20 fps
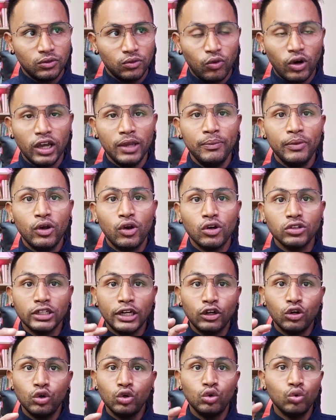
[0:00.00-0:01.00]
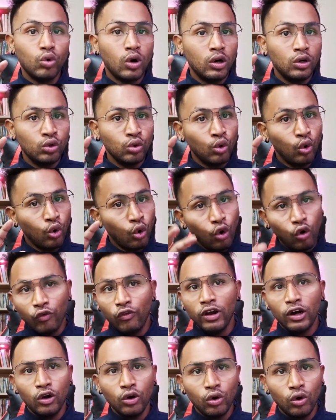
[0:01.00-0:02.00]
Why? Because I don't want to
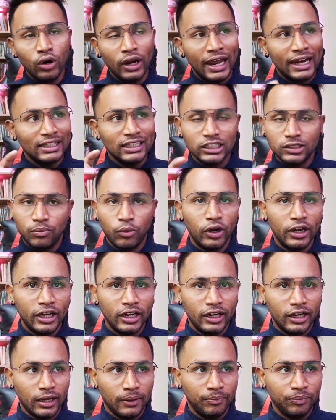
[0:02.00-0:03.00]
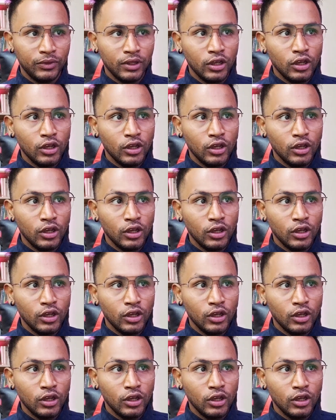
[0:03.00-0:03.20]
overload at this point in time.